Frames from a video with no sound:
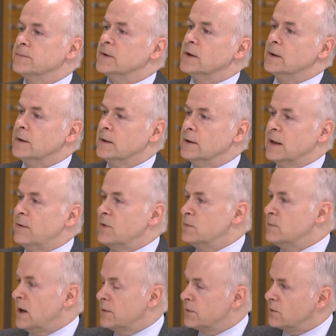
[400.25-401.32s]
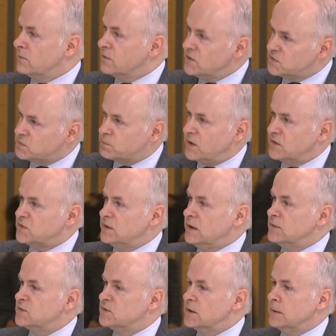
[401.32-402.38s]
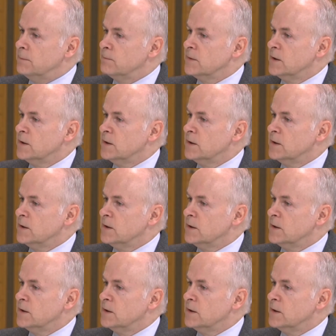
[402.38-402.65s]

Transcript: 11th month of his presidency,